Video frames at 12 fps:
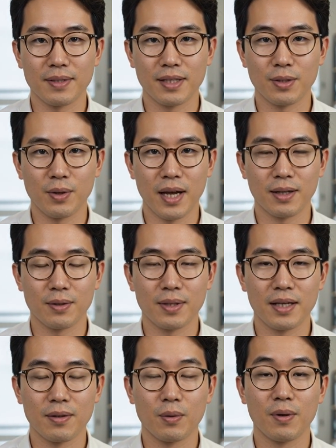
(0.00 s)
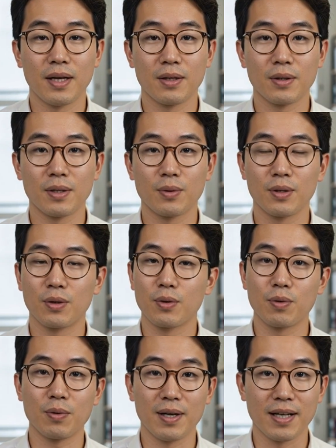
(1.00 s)
is gradually giving way to liquid
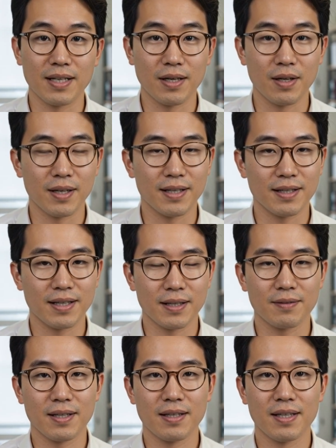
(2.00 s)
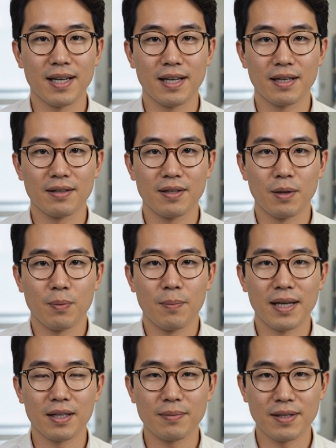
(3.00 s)
cooling and increasingly sophisticated thermal
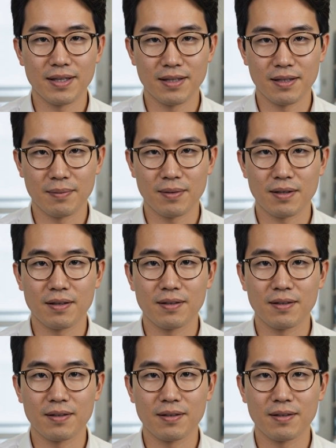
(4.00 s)
management systems.